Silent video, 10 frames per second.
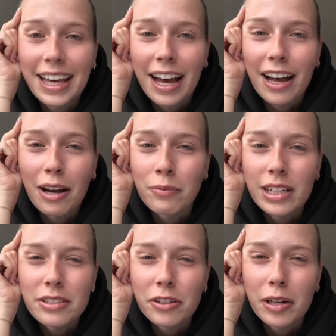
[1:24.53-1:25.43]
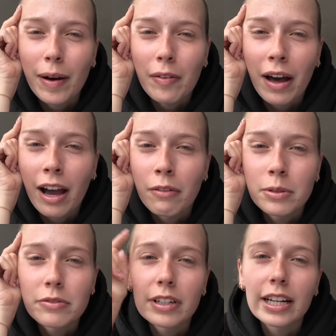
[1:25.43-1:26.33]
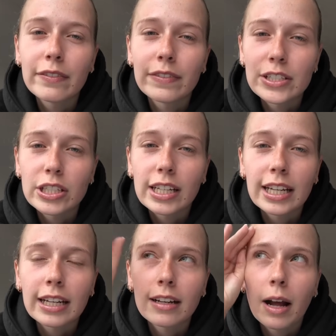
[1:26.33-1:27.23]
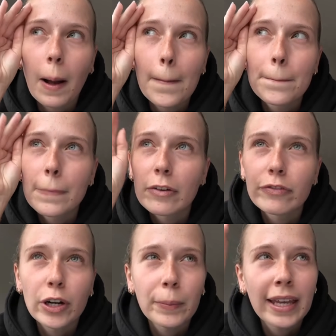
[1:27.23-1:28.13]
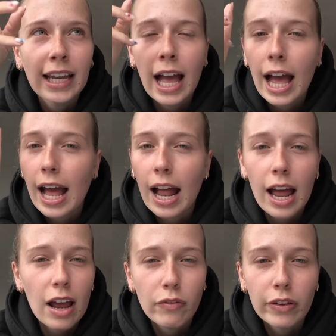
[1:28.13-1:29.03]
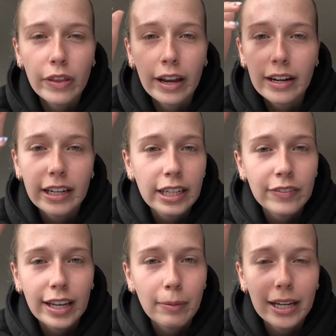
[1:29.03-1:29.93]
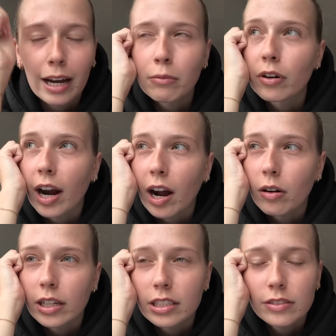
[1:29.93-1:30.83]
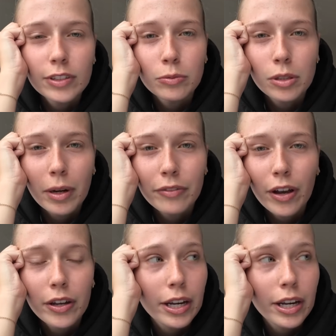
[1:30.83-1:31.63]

Yeah, I'm really sorry about that. I was really envisioning filming everything. I didn't even get my camera out. I just filmed on my phone.